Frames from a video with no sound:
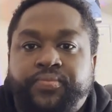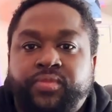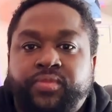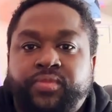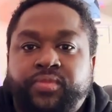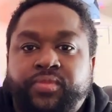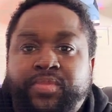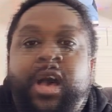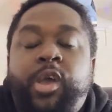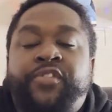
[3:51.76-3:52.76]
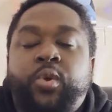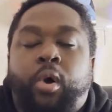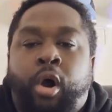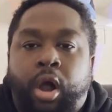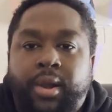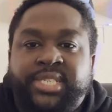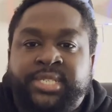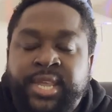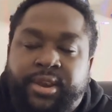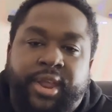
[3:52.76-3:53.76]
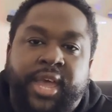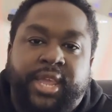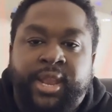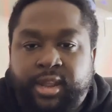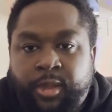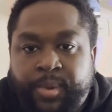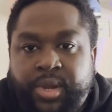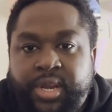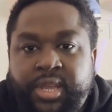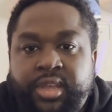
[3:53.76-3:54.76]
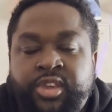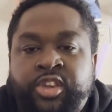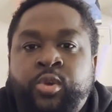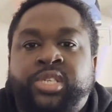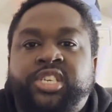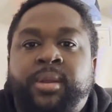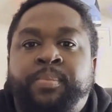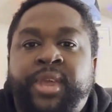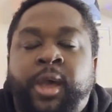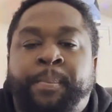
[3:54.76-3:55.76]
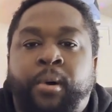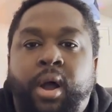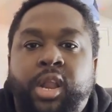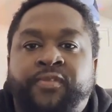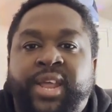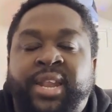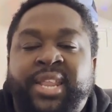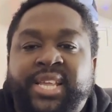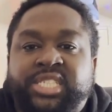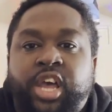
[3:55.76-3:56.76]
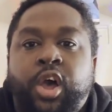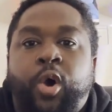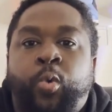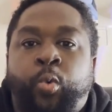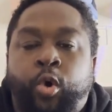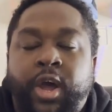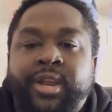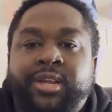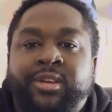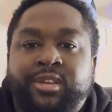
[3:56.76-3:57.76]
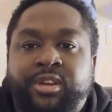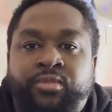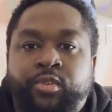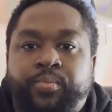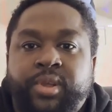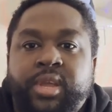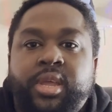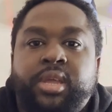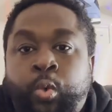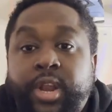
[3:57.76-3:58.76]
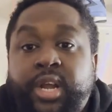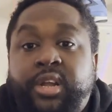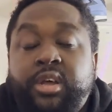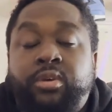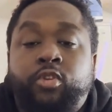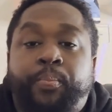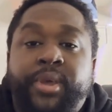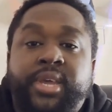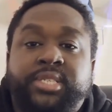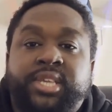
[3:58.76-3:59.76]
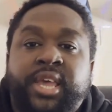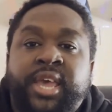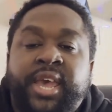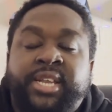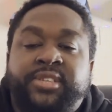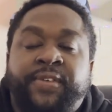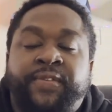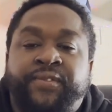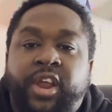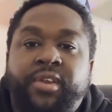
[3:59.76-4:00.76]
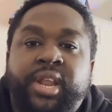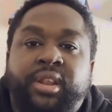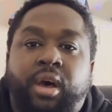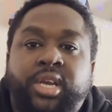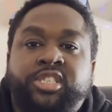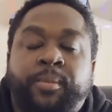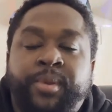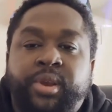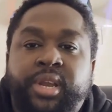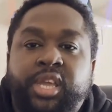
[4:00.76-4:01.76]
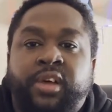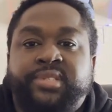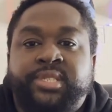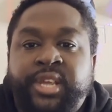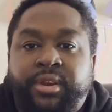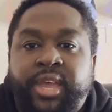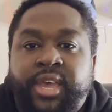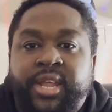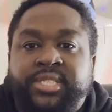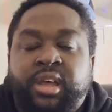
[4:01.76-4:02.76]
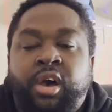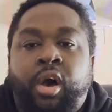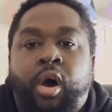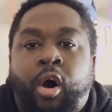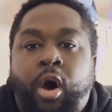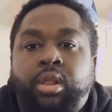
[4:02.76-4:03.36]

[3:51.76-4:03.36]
By now, if you are a sneakerhead in the community, you should be a part of at least one cook group. What a cook group is, it's a very large community of sneakerheads all